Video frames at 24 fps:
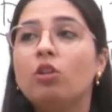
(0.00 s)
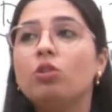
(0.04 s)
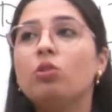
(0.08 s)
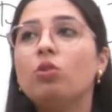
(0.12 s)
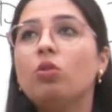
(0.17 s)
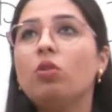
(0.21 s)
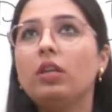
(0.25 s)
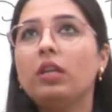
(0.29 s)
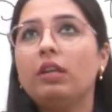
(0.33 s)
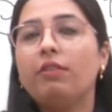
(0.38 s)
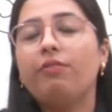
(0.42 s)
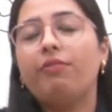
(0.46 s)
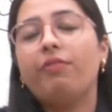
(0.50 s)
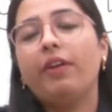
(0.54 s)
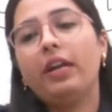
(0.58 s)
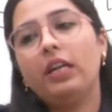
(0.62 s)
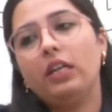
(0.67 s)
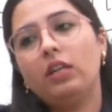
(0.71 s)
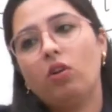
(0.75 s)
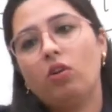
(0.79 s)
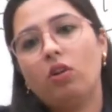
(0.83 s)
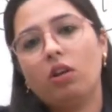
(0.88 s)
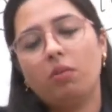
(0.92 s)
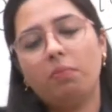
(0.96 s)
So if I
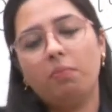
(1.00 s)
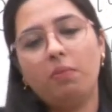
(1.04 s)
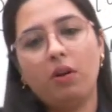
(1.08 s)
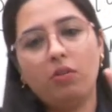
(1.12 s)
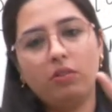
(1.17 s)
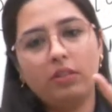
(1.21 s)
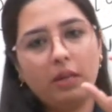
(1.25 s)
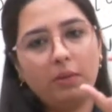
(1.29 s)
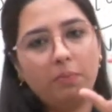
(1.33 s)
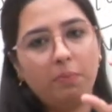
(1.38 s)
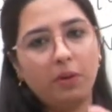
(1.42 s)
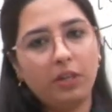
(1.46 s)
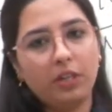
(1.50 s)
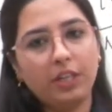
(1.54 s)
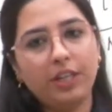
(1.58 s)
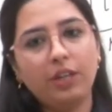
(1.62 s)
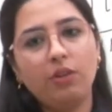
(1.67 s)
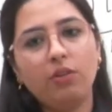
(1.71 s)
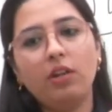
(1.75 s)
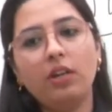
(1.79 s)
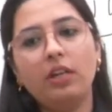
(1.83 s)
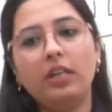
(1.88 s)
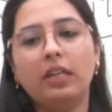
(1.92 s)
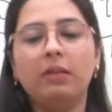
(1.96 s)
talk about that
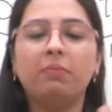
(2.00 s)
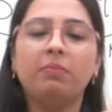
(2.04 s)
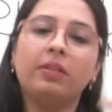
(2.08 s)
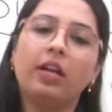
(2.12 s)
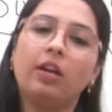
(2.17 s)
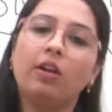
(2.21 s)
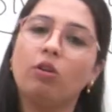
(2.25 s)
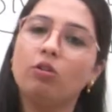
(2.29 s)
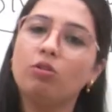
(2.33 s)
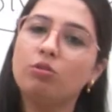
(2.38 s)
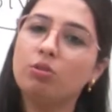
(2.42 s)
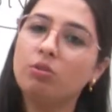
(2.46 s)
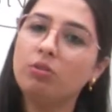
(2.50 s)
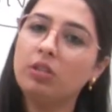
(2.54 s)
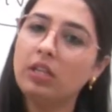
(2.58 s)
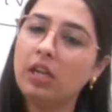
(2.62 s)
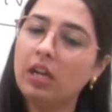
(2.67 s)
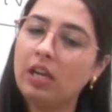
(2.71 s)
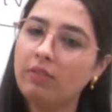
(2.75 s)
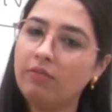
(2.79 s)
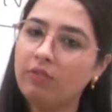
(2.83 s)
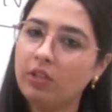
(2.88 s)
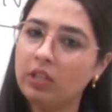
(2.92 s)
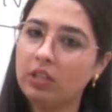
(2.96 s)
particular name, that also
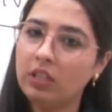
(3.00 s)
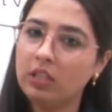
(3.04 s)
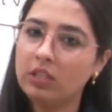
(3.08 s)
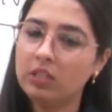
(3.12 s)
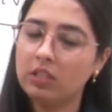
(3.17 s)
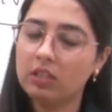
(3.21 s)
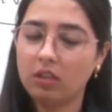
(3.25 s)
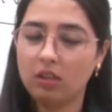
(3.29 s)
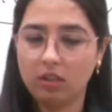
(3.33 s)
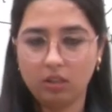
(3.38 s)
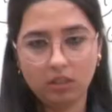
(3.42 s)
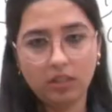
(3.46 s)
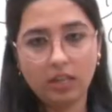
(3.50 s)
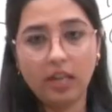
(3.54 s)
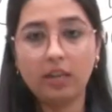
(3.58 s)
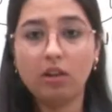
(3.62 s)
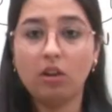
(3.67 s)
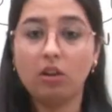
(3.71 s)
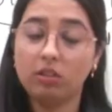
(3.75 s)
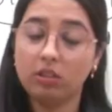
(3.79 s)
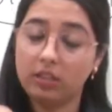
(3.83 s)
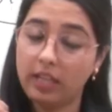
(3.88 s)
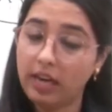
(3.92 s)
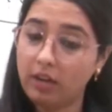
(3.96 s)
dealing with this,
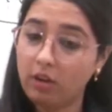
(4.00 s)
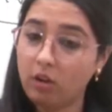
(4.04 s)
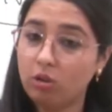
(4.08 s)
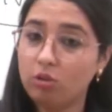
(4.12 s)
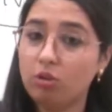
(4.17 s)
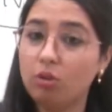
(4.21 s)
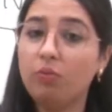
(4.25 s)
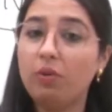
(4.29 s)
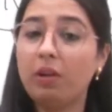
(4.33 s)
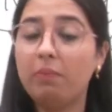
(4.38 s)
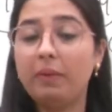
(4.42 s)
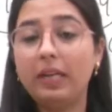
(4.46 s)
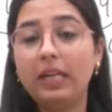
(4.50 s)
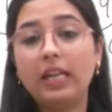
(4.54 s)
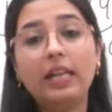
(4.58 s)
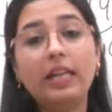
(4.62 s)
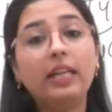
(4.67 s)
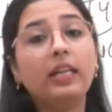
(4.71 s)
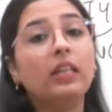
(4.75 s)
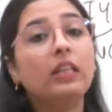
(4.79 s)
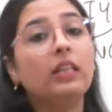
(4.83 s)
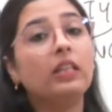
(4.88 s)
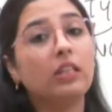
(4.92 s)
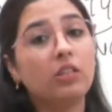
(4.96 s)
that also will be
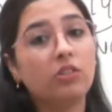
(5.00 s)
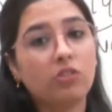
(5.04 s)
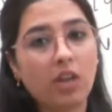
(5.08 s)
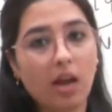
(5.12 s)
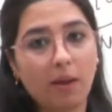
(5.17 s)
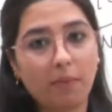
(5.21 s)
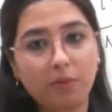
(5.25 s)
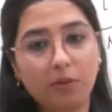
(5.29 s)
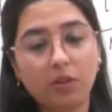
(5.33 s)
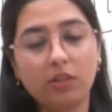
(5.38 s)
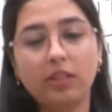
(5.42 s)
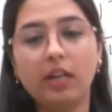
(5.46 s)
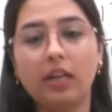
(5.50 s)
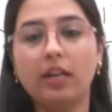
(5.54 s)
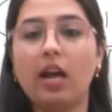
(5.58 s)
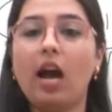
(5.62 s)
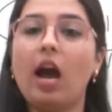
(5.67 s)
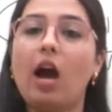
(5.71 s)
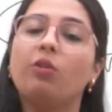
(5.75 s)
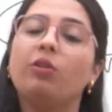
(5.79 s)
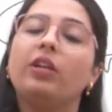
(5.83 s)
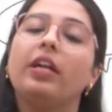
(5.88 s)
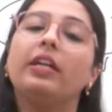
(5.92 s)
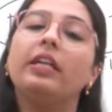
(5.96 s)
dealing in this chapter, that
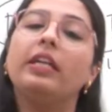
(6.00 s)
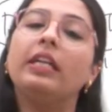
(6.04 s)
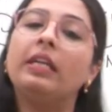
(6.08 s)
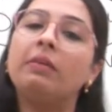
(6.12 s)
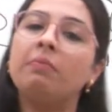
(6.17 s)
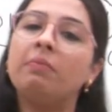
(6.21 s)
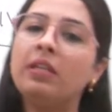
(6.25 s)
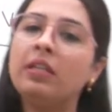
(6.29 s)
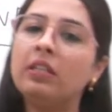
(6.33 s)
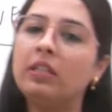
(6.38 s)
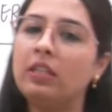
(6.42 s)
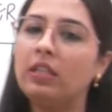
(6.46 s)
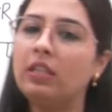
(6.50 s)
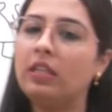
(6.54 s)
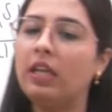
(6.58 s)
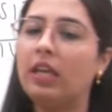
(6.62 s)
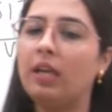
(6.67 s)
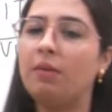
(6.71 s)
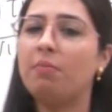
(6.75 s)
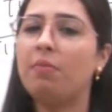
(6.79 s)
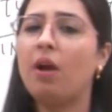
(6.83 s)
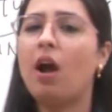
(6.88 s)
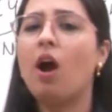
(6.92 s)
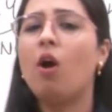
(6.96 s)
how that naming thing
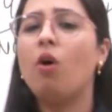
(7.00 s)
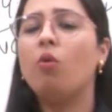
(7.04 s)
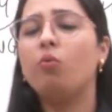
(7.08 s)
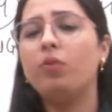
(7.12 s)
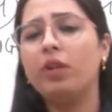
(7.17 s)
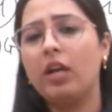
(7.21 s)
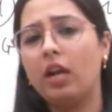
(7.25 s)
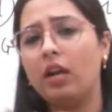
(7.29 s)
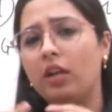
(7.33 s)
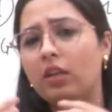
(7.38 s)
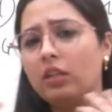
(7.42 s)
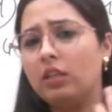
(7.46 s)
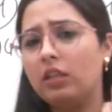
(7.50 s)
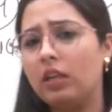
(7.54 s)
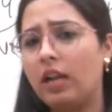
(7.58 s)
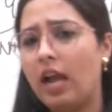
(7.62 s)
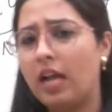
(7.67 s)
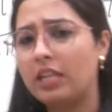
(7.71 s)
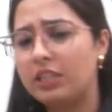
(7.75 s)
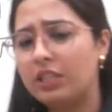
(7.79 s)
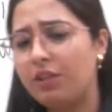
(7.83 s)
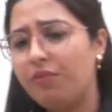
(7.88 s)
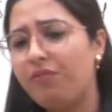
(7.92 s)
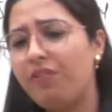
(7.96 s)
came, how we are
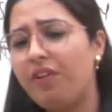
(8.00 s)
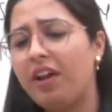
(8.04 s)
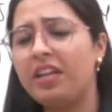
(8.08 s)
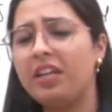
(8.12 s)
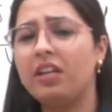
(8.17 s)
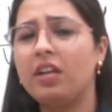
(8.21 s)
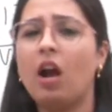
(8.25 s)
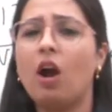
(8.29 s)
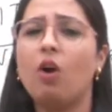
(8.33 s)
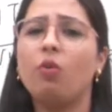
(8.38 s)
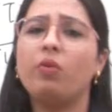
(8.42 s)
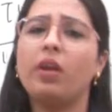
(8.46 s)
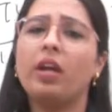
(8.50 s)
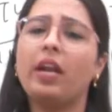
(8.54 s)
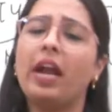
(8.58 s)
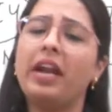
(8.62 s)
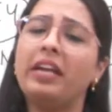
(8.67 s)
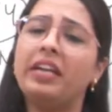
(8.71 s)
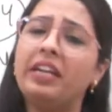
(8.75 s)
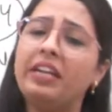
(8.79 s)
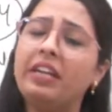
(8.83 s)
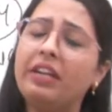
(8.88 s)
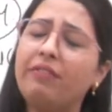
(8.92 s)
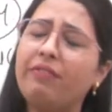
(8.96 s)
classifying, how we are
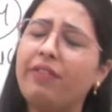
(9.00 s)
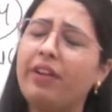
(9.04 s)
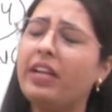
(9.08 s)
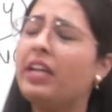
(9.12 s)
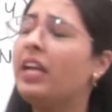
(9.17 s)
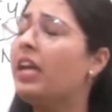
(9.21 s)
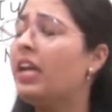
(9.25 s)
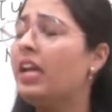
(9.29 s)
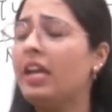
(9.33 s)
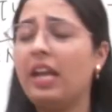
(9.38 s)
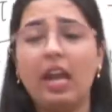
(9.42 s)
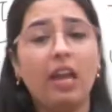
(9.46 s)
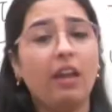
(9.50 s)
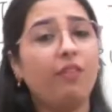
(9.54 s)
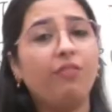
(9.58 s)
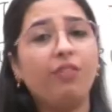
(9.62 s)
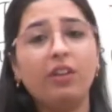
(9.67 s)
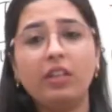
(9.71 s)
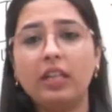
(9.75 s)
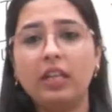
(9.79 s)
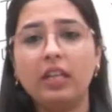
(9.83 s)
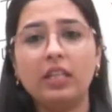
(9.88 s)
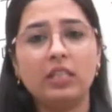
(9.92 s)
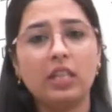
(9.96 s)
identifying,
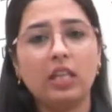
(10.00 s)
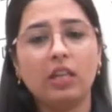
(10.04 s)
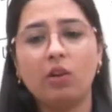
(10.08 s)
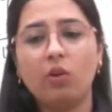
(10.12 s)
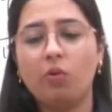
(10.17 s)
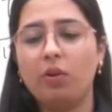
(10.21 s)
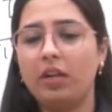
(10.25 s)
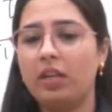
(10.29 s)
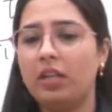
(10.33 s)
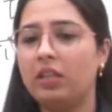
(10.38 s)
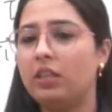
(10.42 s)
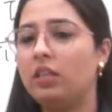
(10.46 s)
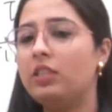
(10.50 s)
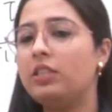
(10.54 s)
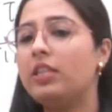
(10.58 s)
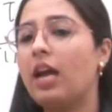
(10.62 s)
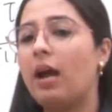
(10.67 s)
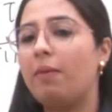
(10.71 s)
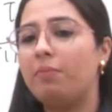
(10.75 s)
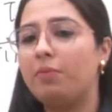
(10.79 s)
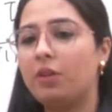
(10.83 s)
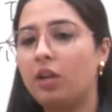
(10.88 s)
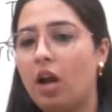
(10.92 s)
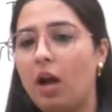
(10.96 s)
everything is included in the
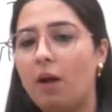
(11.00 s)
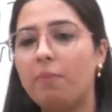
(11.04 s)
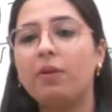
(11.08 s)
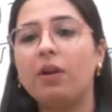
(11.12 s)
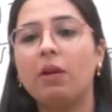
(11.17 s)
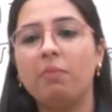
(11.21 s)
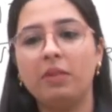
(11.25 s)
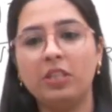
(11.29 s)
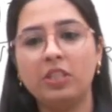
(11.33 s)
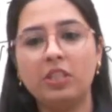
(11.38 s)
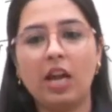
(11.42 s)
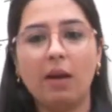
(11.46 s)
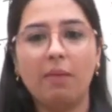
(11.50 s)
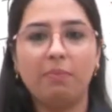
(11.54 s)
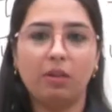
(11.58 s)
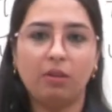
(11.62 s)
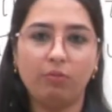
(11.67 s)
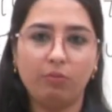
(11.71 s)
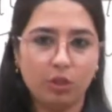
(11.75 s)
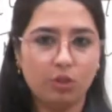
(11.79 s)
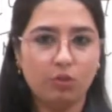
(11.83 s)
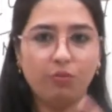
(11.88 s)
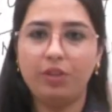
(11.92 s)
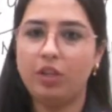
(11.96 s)
chapter, upcoming
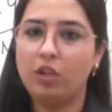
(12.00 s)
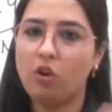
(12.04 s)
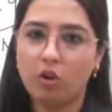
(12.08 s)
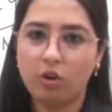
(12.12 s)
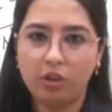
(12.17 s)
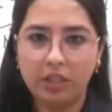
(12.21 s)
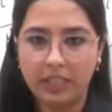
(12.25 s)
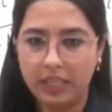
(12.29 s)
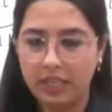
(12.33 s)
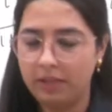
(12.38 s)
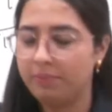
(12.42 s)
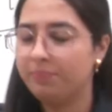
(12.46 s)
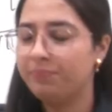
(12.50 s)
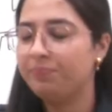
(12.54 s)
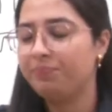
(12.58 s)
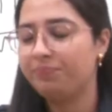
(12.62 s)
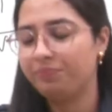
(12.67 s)
chapter, which we gonna deal.